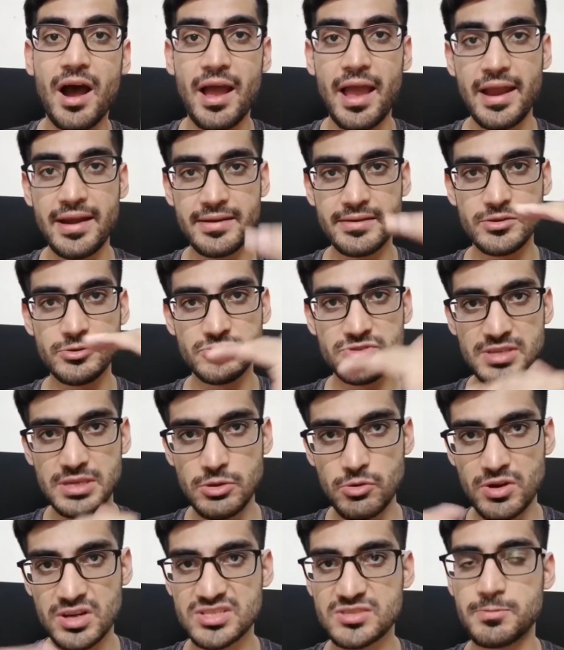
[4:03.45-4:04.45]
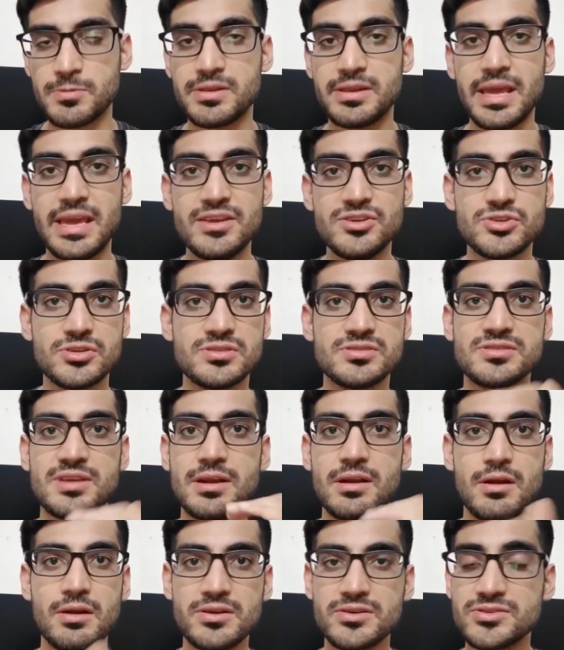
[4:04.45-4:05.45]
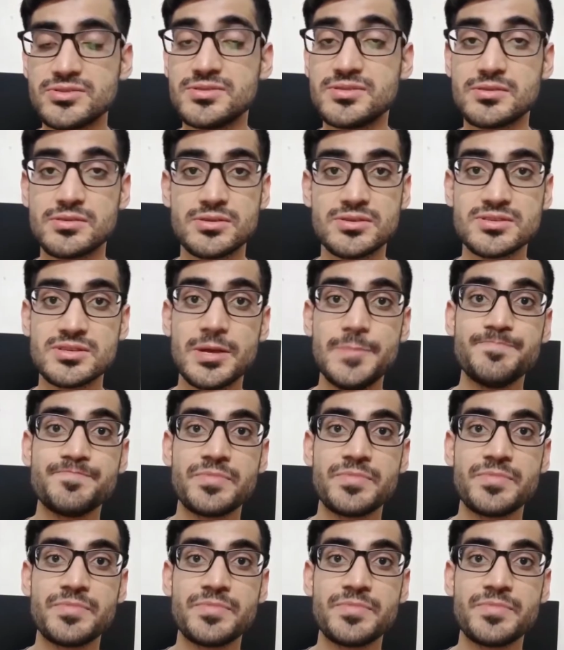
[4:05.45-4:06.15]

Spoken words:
and you see your explanations and answers,